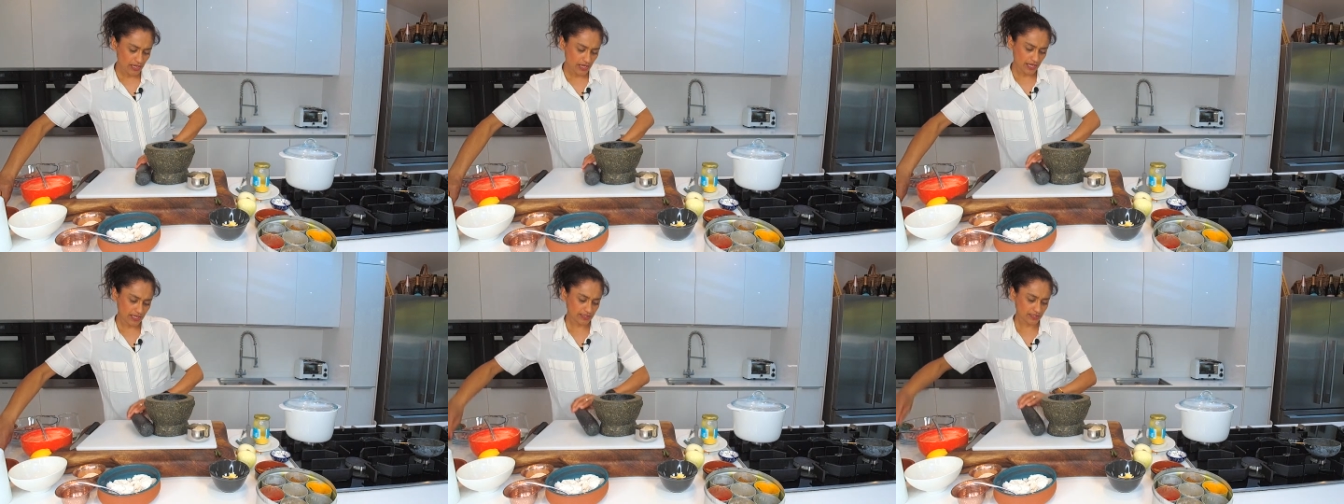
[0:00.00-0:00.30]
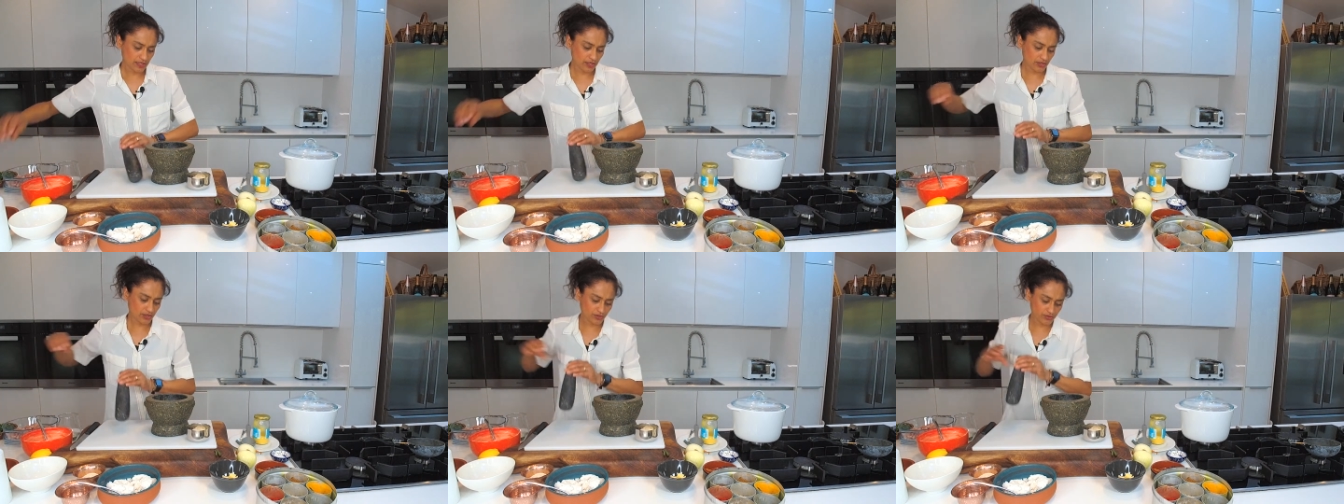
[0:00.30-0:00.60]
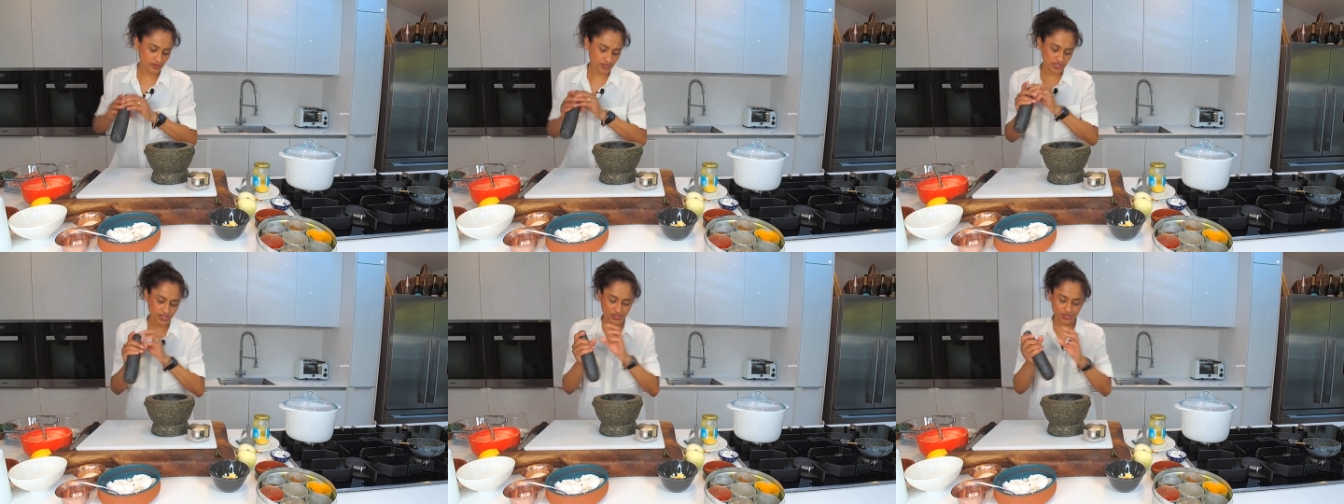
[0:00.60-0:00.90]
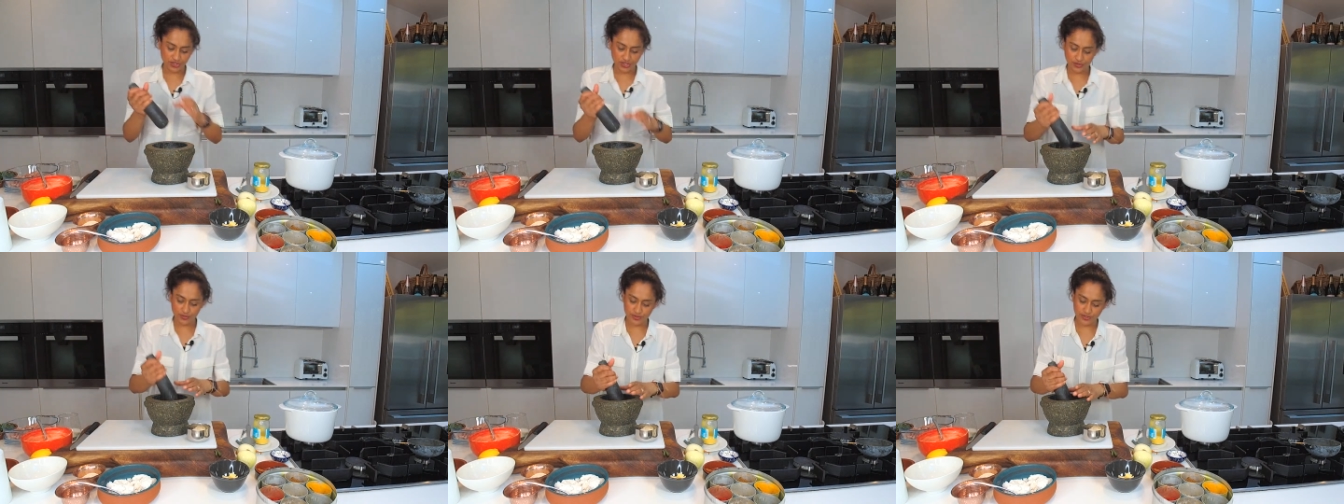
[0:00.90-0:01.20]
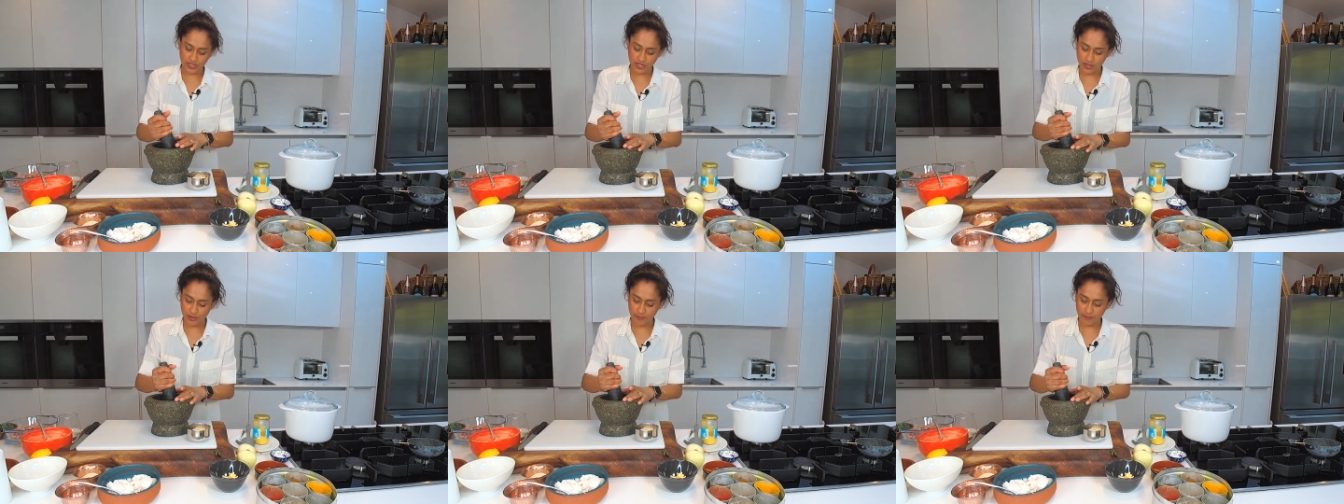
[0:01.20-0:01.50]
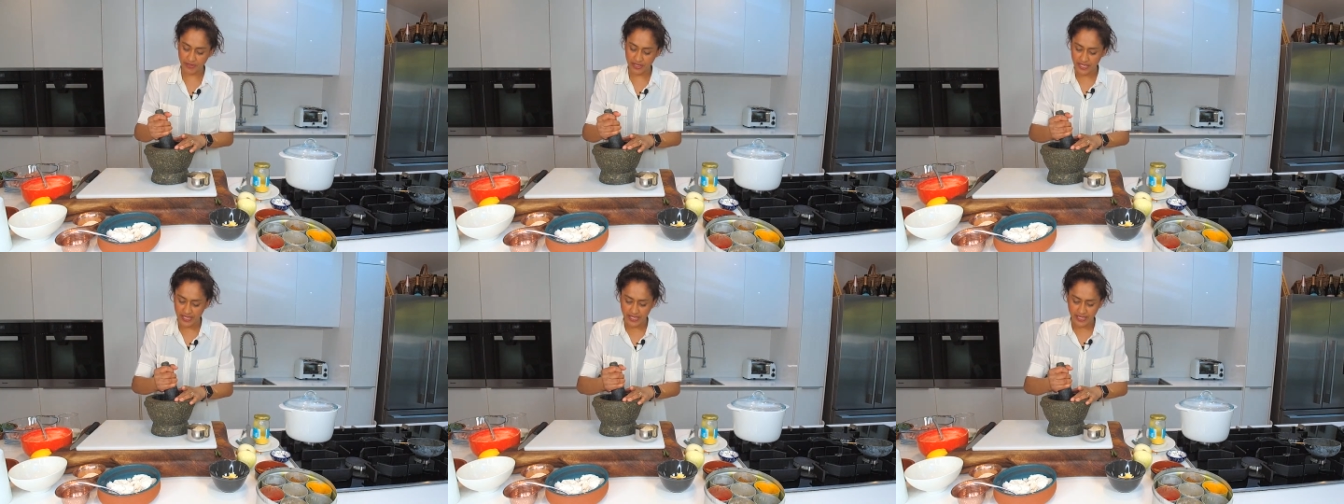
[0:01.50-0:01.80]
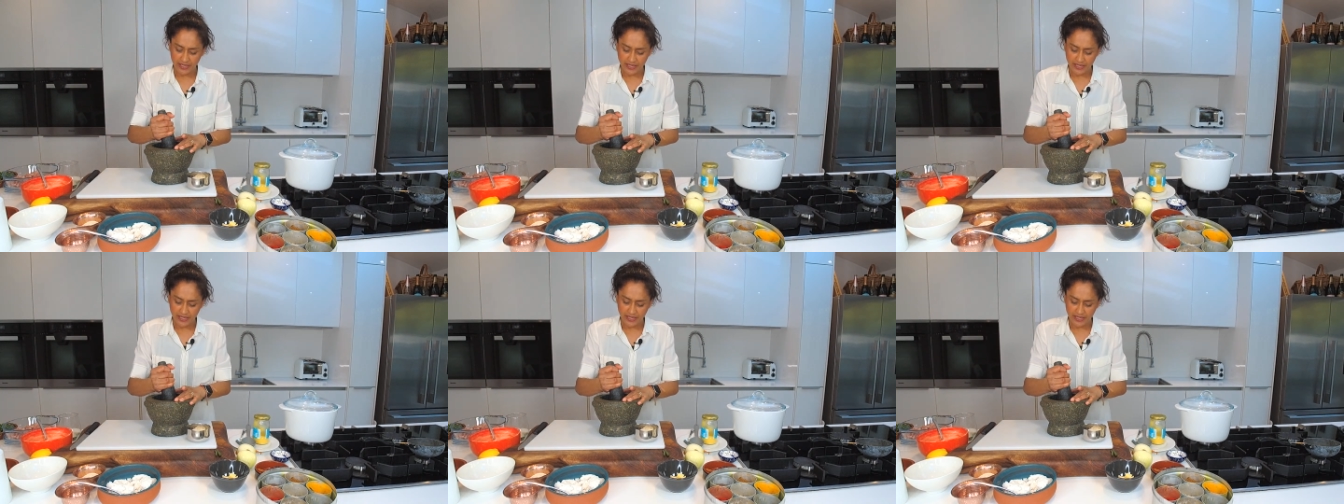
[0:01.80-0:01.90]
and crush those up.